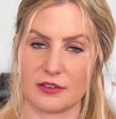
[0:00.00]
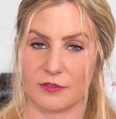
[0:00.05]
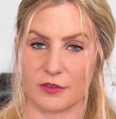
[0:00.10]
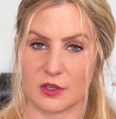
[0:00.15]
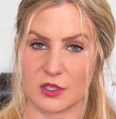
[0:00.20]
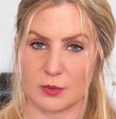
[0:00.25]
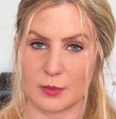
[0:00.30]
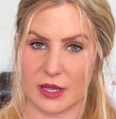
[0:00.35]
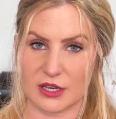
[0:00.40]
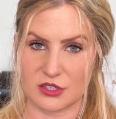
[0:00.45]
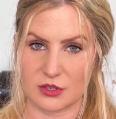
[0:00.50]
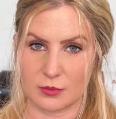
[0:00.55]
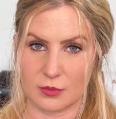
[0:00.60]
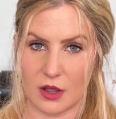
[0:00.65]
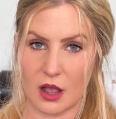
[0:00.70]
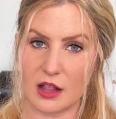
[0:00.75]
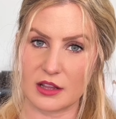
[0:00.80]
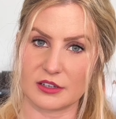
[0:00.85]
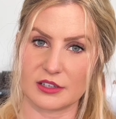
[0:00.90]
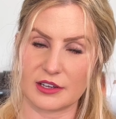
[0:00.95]
full spectrum
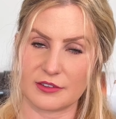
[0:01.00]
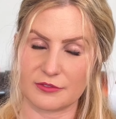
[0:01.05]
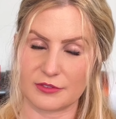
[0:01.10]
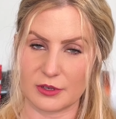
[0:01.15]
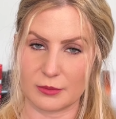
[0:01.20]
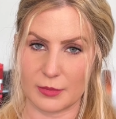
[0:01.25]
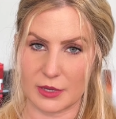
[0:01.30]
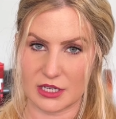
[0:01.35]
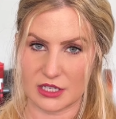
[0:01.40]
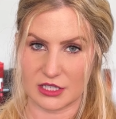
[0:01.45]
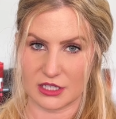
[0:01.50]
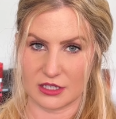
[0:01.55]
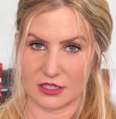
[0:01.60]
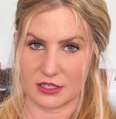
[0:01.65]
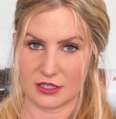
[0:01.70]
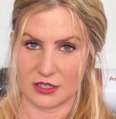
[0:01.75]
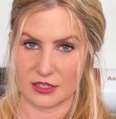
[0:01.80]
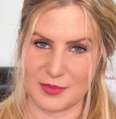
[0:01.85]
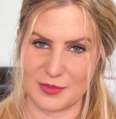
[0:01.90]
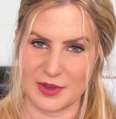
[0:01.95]
color
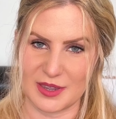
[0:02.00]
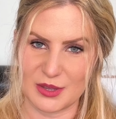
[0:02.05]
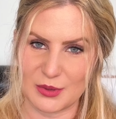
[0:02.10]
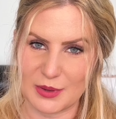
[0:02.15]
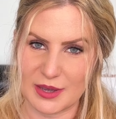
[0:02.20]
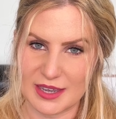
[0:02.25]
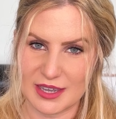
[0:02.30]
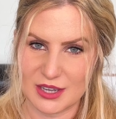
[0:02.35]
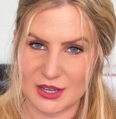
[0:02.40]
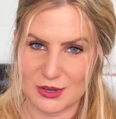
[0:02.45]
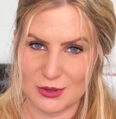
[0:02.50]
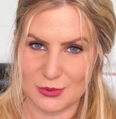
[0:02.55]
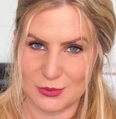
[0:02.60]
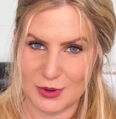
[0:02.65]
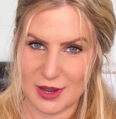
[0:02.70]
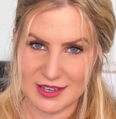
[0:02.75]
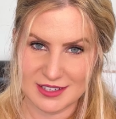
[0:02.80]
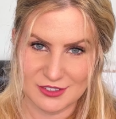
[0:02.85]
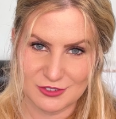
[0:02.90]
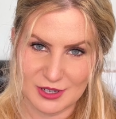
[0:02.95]
information. By the way,
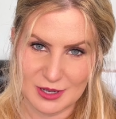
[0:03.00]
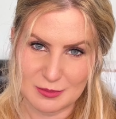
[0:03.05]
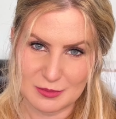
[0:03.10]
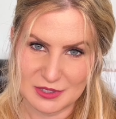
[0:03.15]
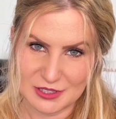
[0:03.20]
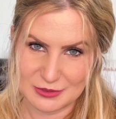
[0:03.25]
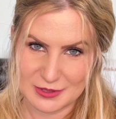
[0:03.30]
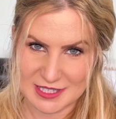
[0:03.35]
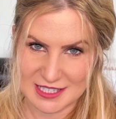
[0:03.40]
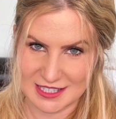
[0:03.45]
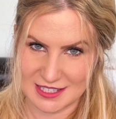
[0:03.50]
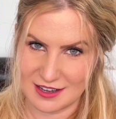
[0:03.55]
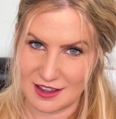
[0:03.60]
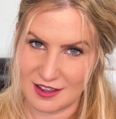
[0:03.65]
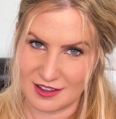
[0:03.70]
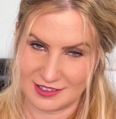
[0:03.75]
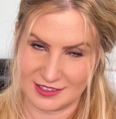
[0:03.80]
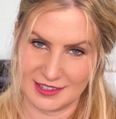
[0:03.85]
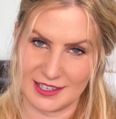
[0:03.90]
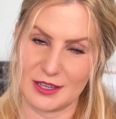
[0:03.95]
red, green, blue is
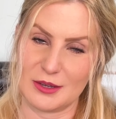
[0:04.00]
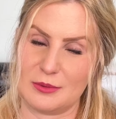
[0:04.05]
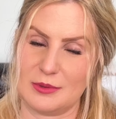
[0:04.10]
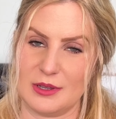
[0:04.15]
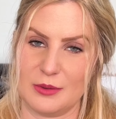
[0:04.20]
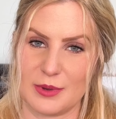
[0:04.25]
not the only